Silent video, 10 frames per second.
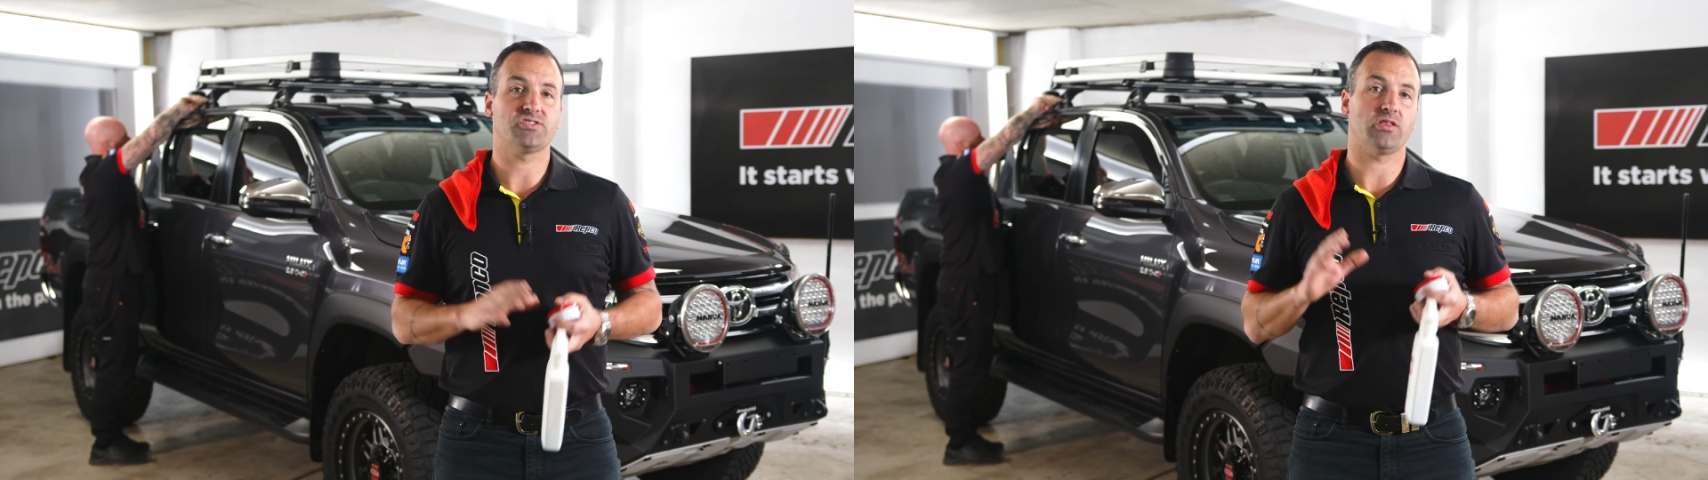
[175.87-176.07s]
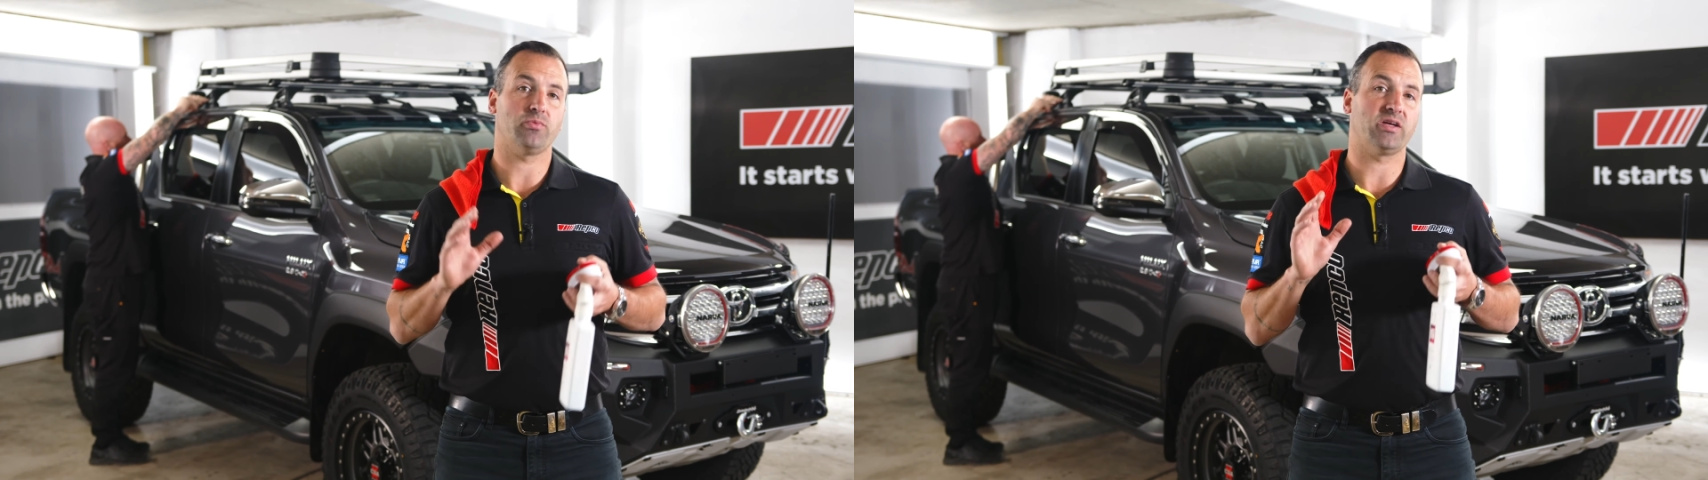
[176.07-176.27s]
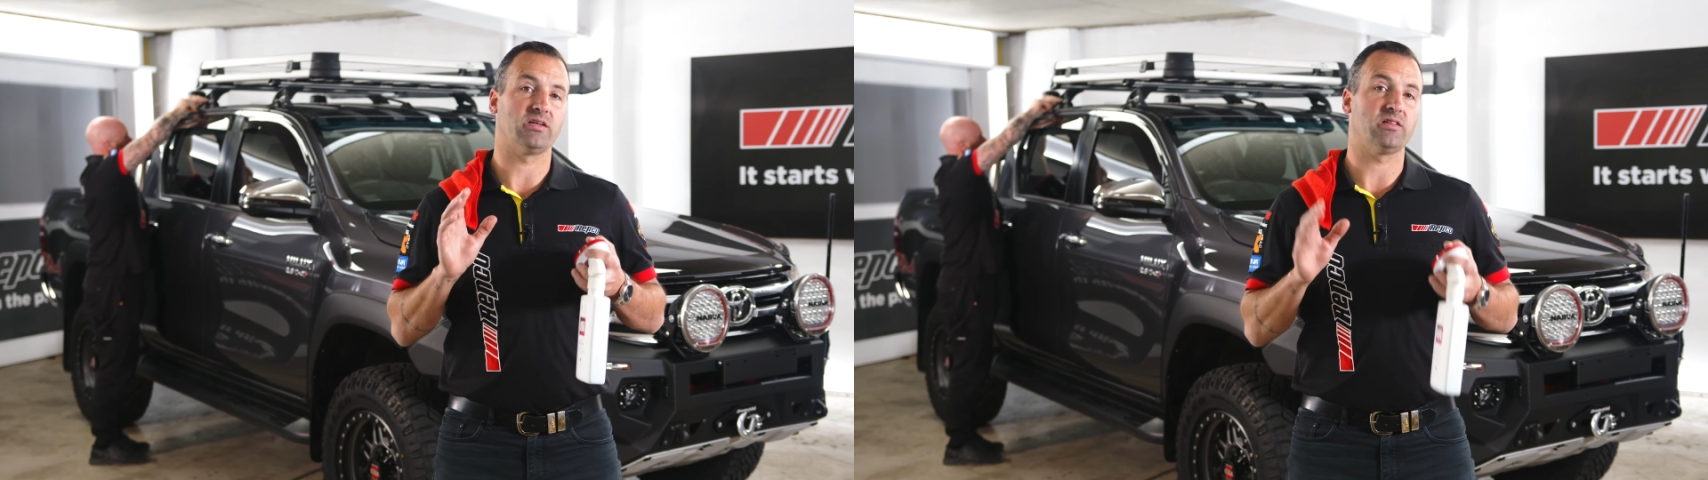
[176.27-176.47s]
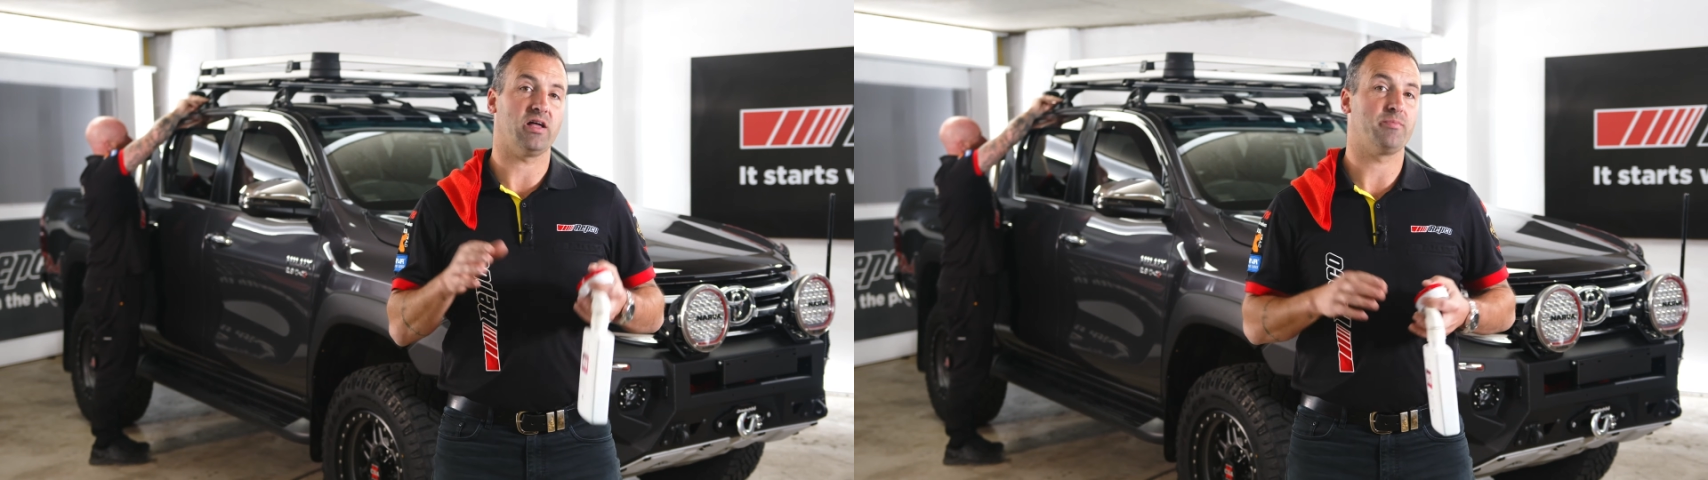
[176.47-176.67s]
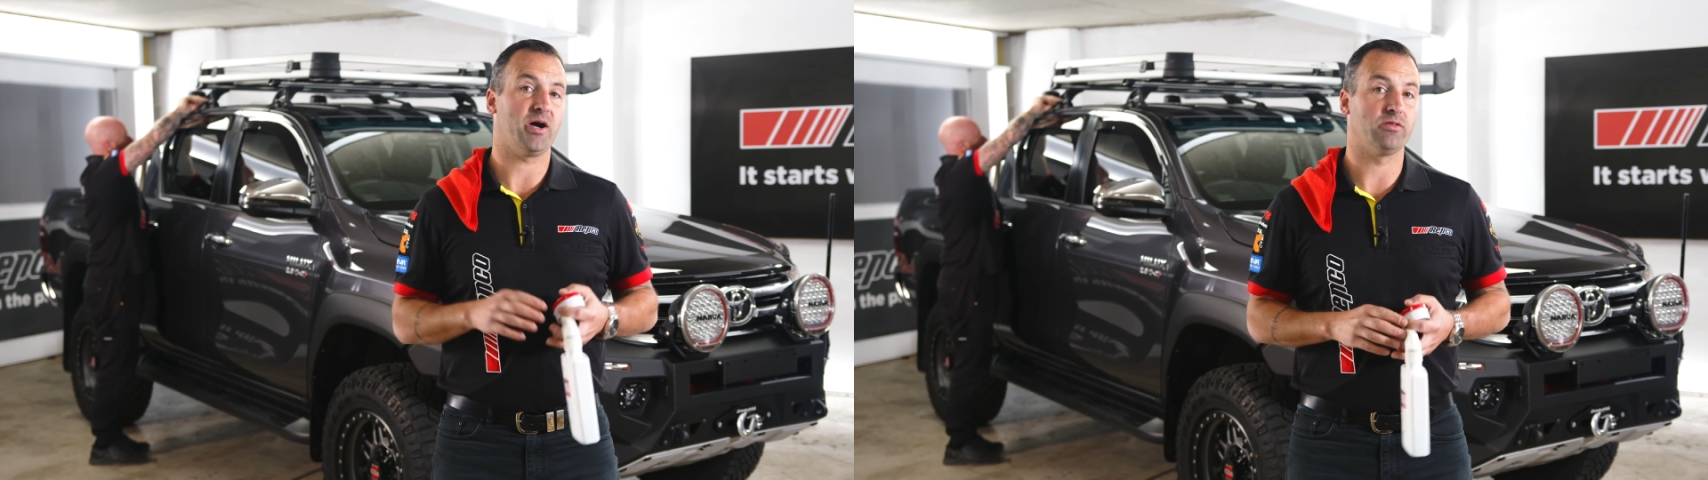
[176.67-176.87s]
so that we can
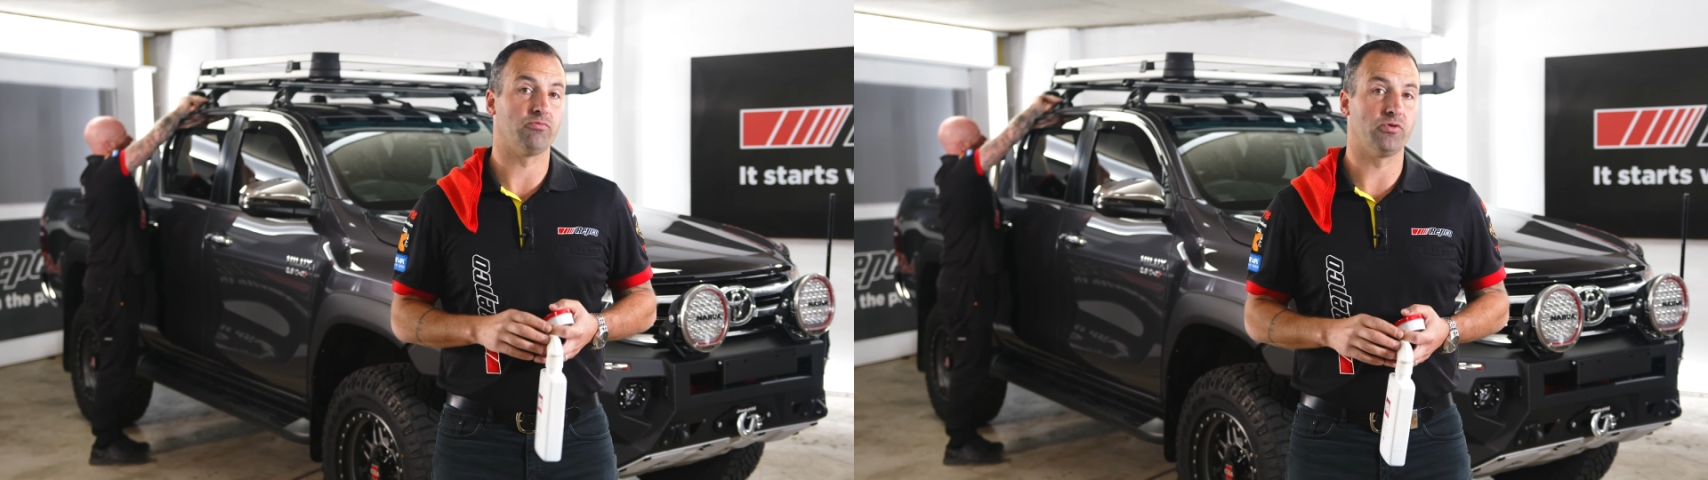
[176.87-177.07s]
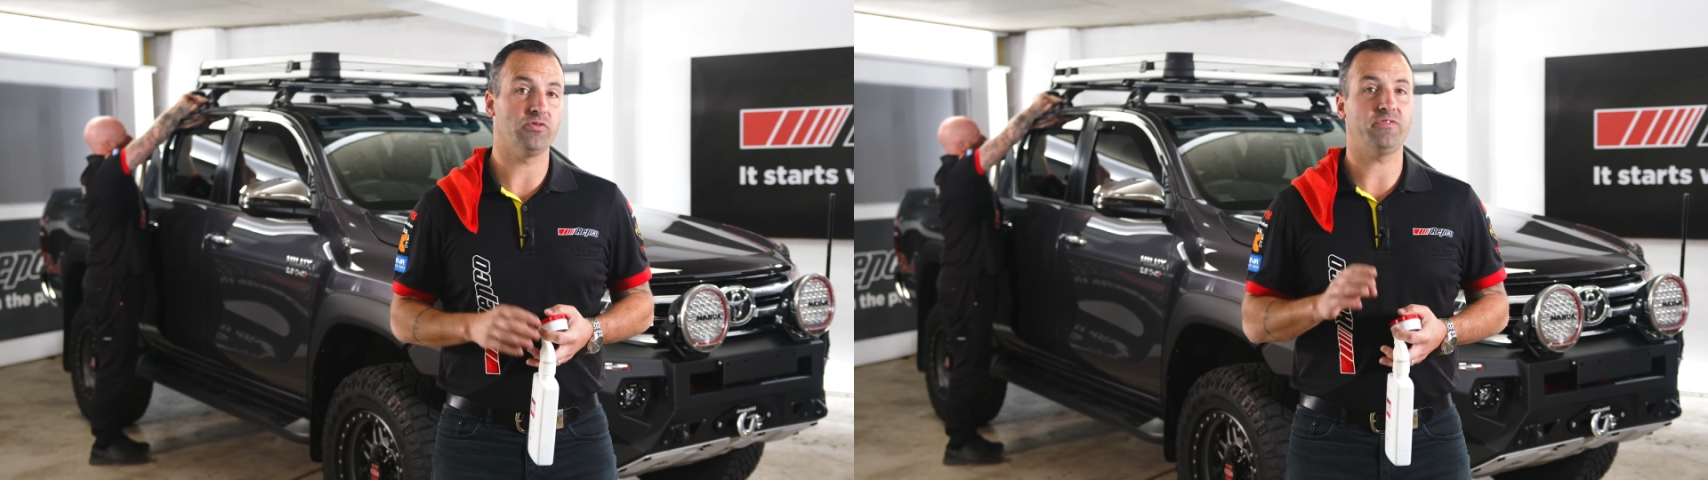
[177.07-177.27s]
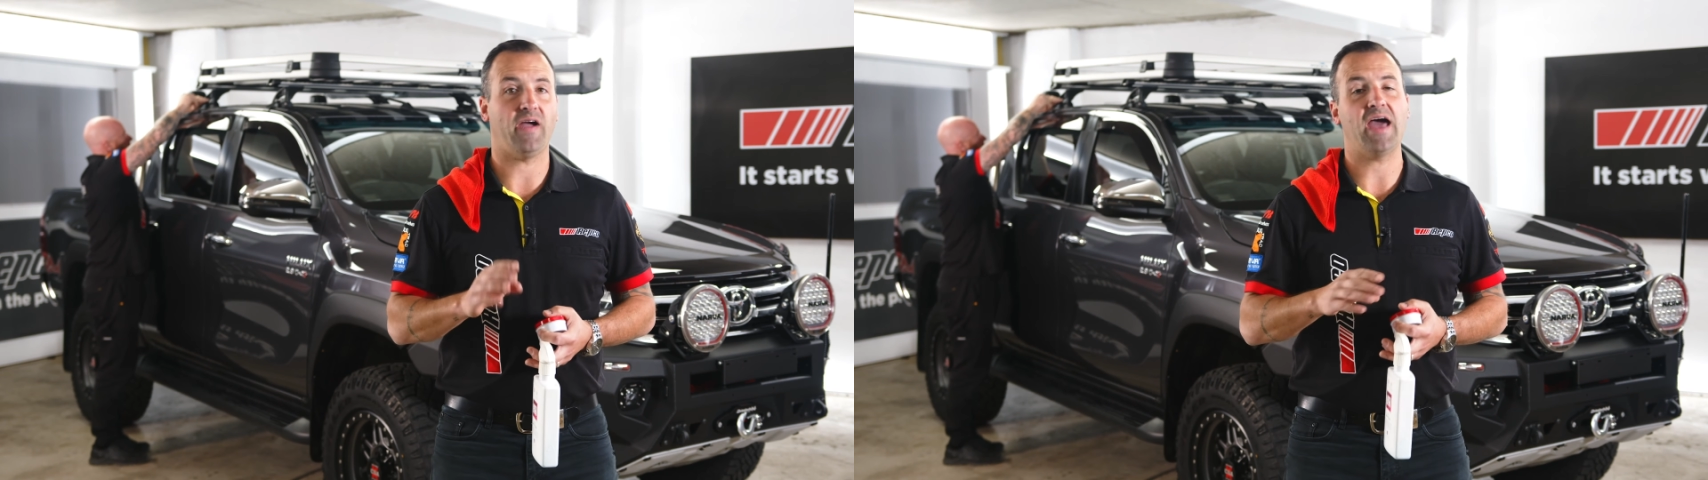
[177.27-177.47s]
Claybar the roof